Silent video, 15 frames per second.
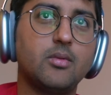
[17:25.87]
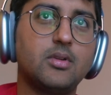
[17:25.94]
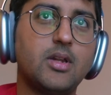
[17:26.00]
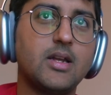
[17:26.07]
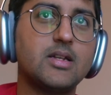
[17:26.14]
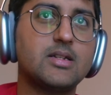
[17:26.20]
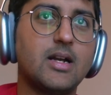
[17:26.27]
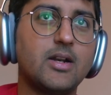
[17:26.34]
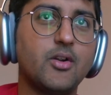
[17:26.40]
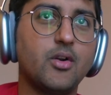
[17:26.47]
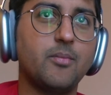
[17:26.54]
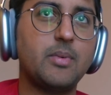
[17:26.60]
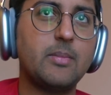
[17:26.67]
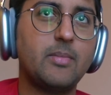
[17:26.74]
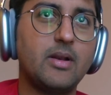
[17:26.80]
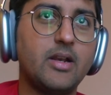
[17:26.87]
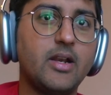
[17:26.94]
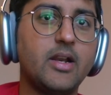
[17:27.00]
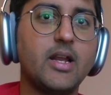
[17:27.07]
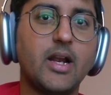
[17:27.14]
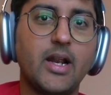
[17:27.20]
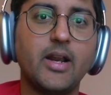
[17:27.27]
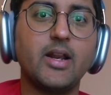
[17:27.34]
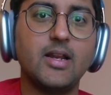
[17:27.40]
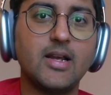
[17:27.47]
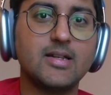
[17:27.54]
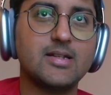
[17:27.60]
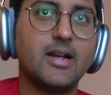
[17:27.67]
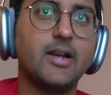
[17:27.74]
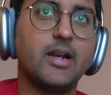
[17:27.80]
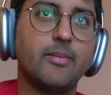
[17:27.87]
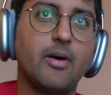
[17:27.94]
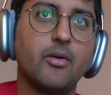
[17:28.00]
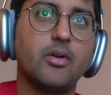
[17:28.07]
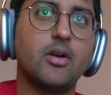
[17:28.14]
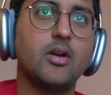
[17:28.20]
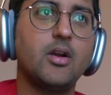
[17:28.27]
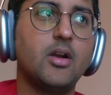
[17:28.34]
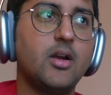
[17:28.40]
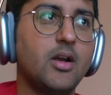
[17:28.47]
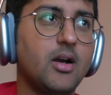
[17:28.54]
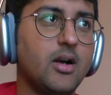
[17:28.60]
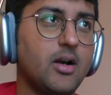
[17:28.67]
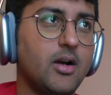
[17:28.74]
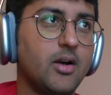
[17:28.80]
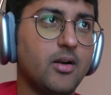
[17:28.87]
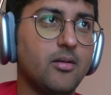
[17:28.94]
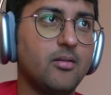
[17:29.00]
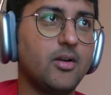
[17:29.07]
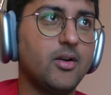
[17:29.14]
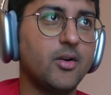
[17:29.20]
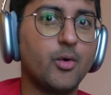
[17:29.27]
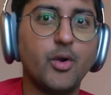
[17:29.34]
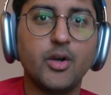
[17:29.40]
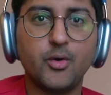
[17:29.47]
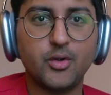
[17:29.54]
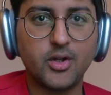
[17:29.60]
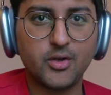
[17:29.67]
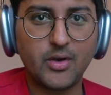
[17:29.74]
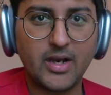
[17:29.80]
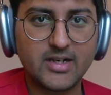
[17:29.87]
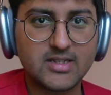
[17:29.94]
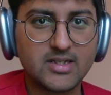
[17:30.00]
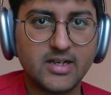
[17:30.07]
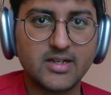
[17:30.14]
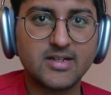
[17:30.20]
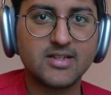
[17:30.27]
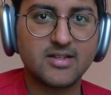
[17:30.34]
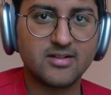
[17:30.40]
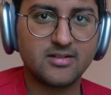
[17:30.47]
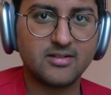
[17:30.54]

Things that you know people in India get really excited about. Uh, going to the United States,